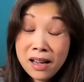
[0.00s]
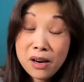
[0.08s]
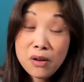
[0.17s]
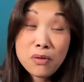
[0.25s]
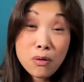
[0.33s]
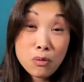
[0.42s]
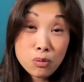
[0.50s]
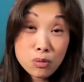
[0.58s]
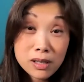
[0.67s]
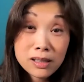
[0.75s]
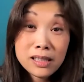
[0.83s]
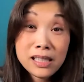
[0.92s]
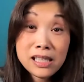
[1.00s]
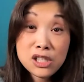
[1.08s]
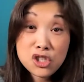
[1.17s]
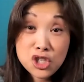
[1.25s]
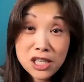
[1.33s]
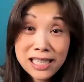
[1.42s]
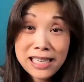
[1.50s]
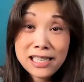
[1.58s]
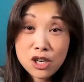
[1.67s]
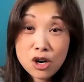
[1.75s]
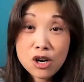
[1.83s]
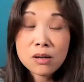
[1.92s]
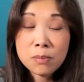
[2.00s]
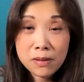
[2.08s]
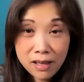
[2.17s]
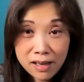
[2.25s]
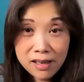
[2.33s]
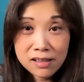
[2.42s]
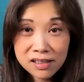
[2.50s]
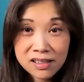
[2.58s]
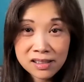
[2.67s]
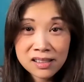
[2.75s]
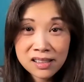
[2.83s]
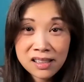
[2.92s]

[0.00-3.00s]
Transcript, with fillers: out of a really shitty, dark place